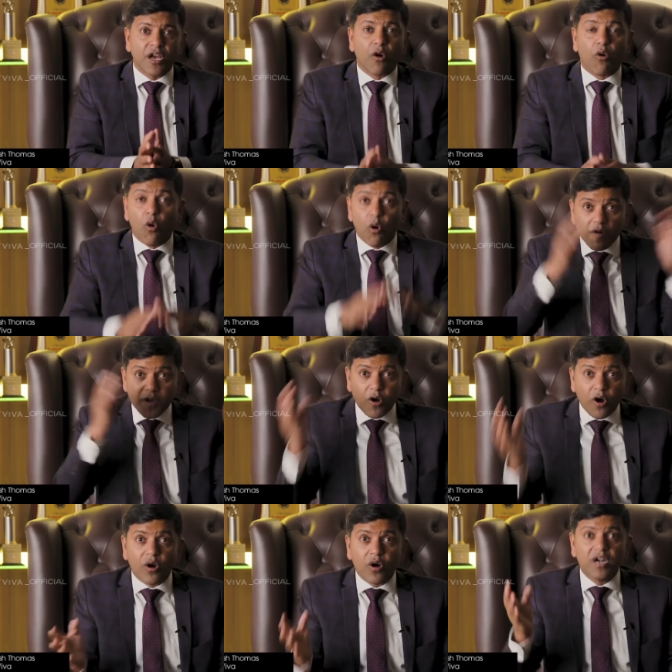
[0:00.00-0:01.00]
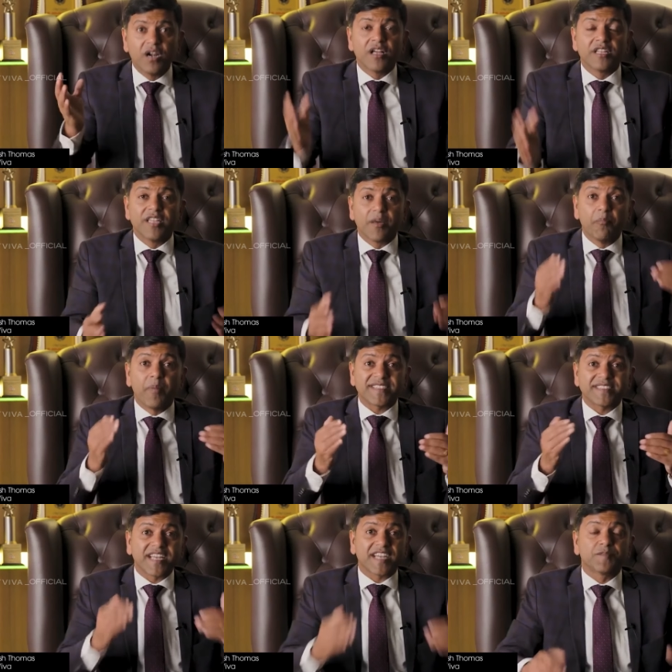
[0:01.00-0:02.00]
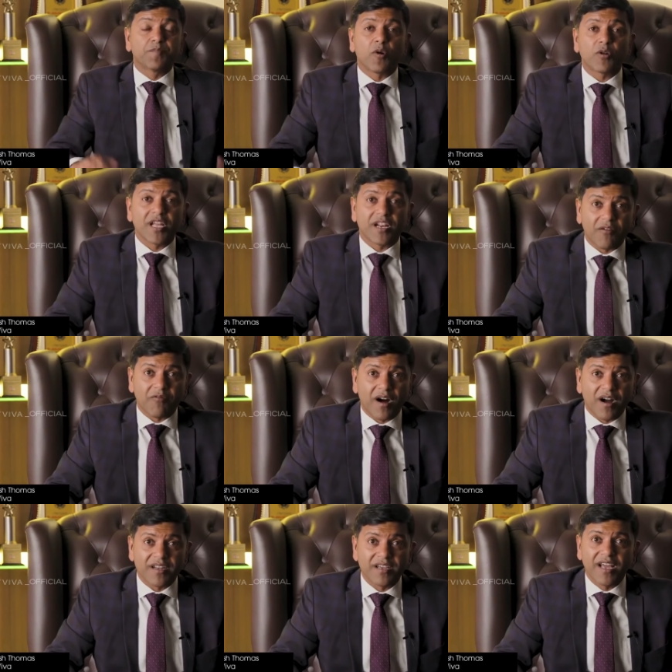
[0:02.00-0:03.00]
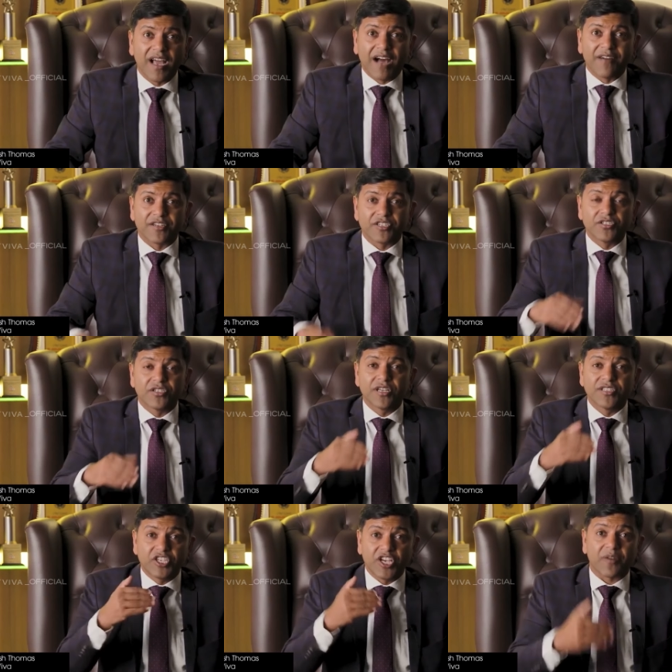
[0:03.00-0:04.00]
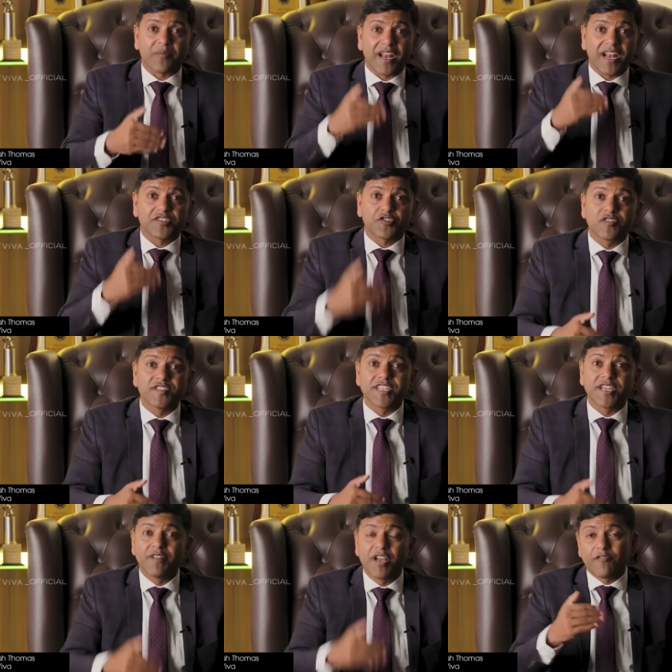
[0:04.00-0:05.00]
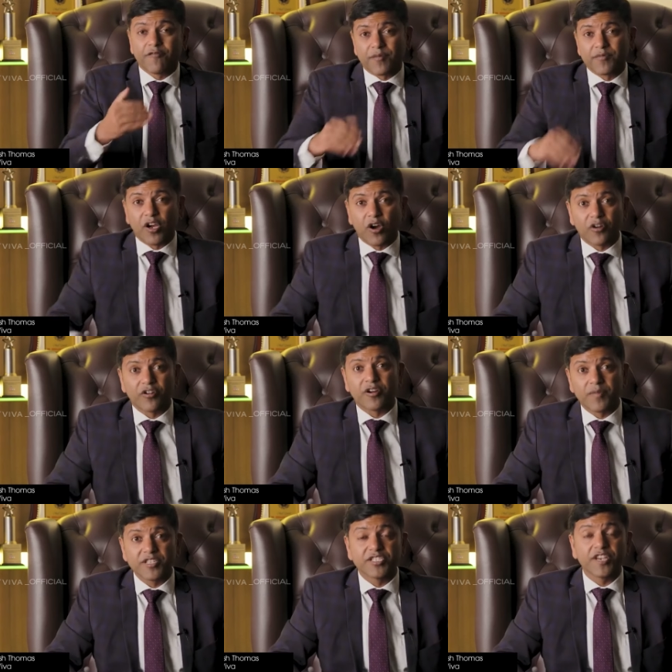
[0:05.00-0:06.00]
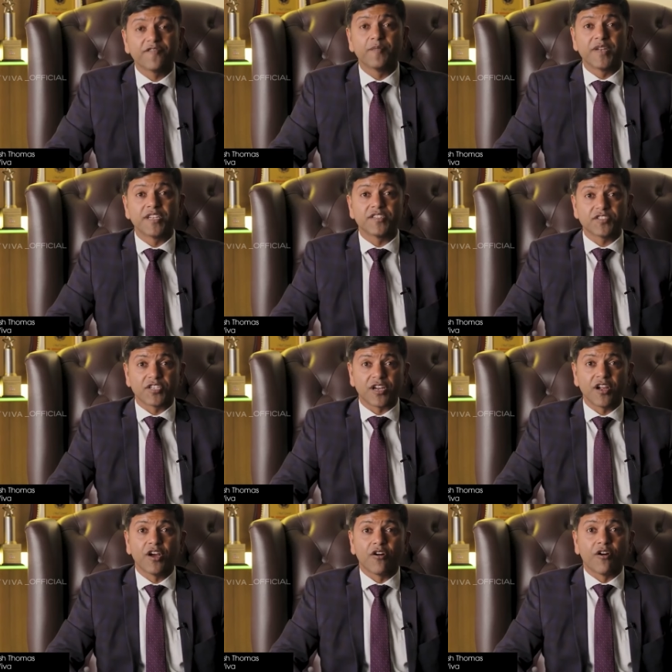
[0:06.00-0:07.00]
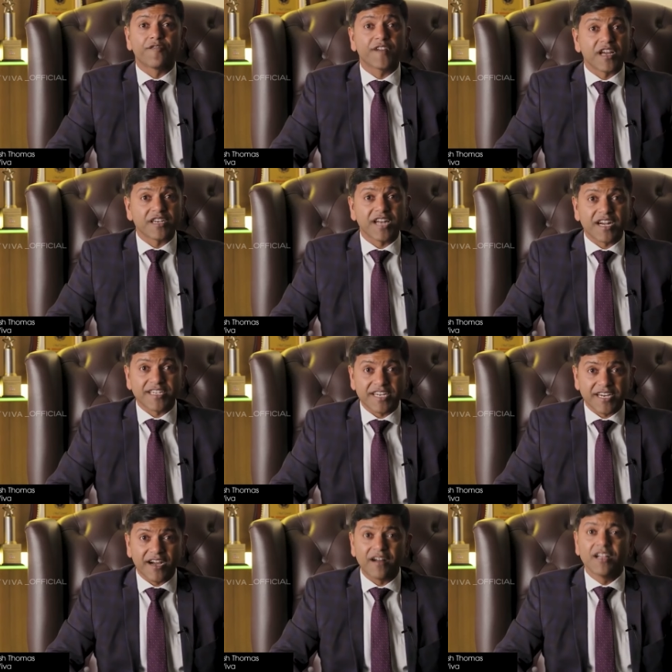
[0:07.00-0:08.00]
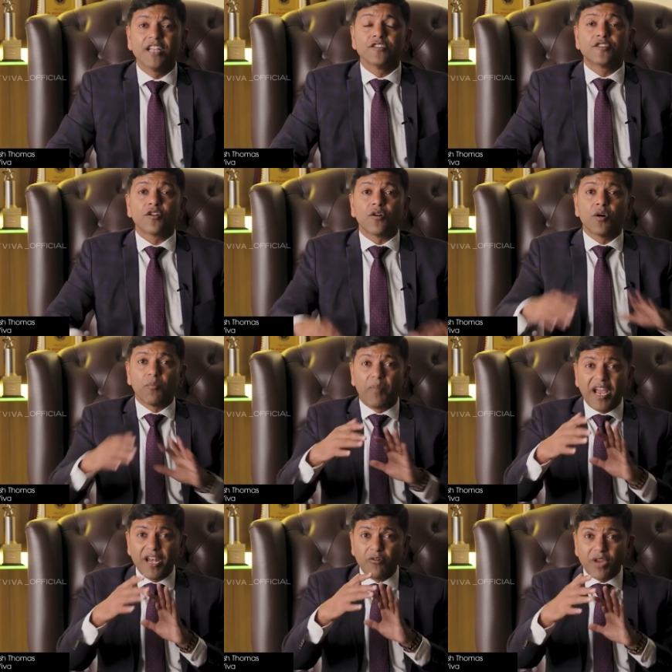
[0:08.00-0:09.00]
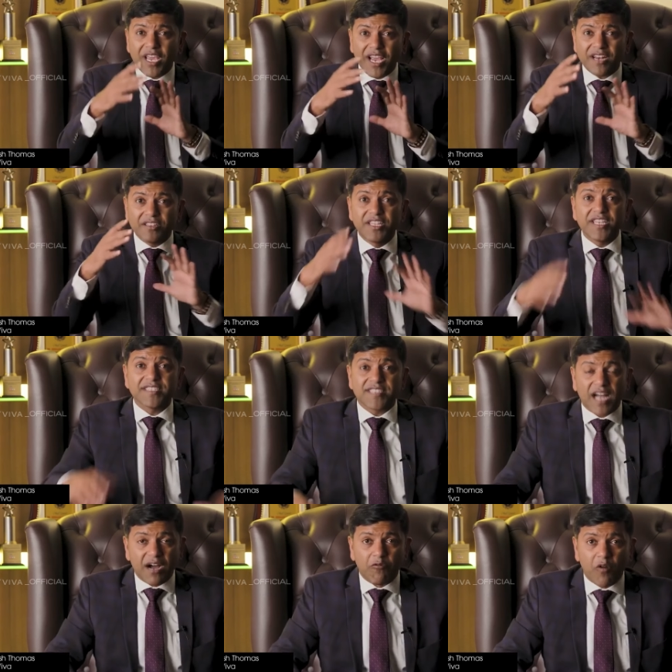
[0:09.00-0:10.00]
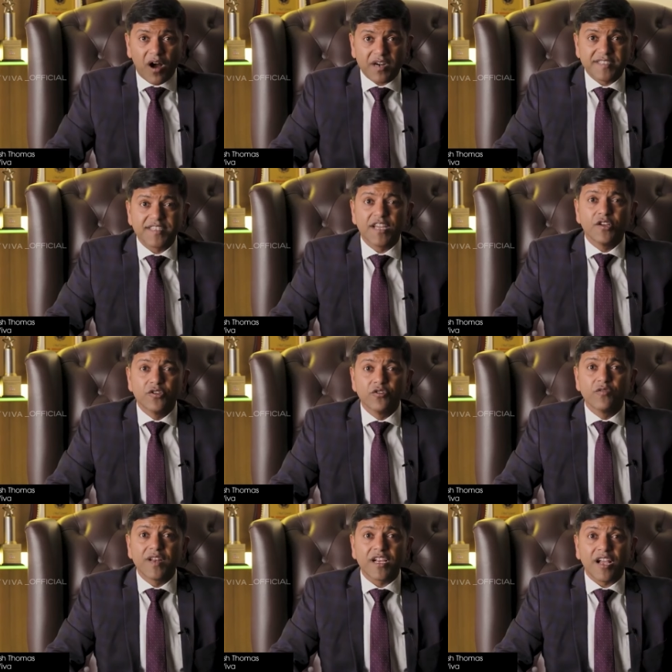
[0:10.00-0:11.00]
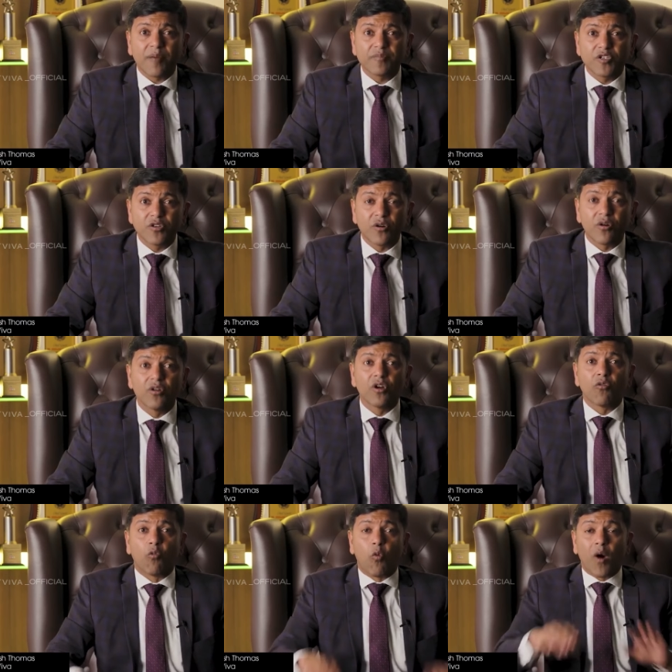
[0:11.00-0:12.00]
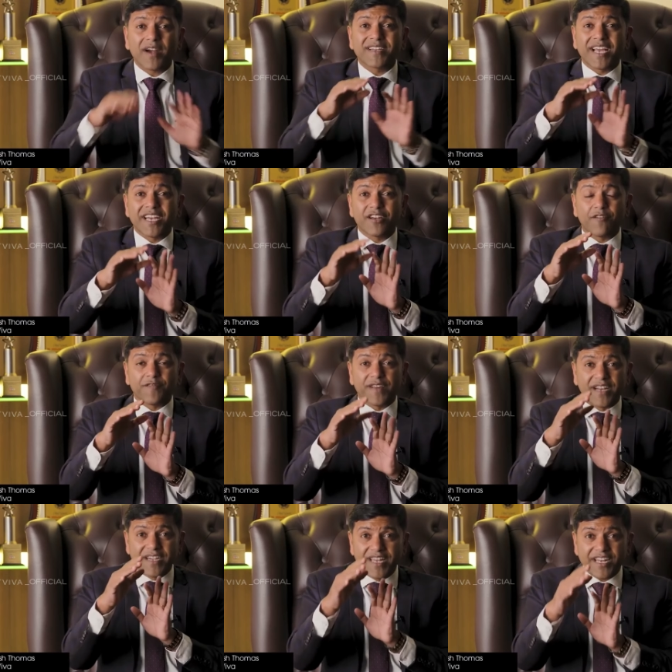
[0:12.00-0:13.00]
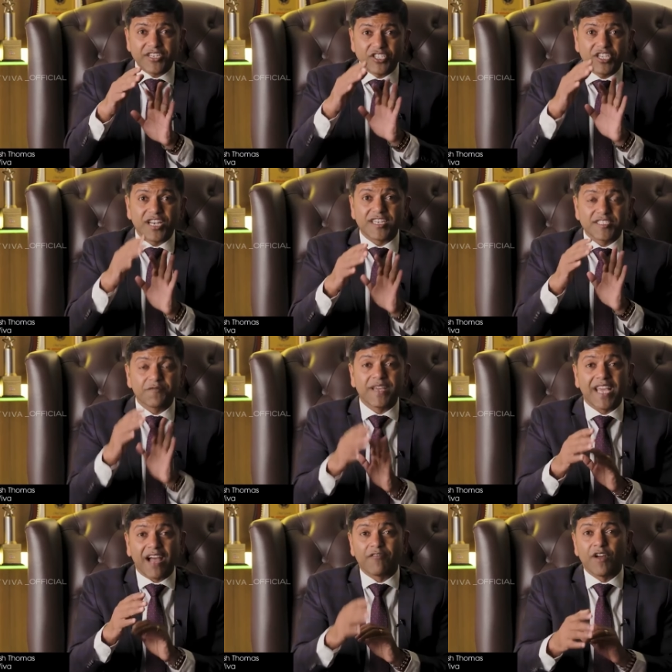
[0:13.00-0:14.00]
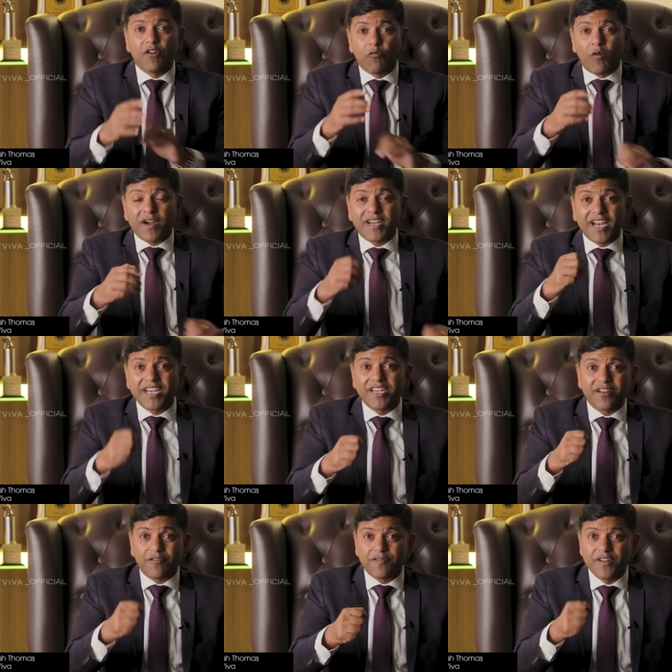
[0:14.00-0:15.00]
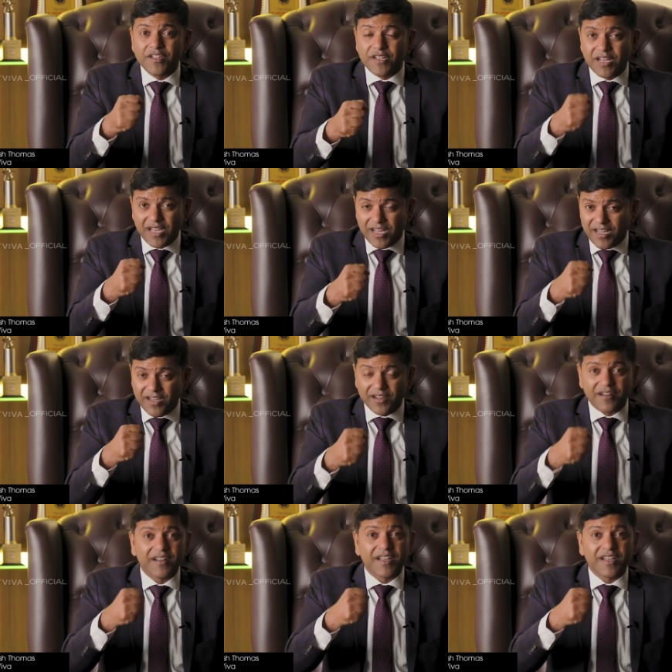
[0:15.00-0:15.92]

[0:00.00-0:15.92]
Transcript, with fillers: Overall, the best exporter award our chairman has received from the Honorable Chief Minister of Karnataka. So, by looking at these awards, you will come to know what kind of credentials we have, what kind of uh,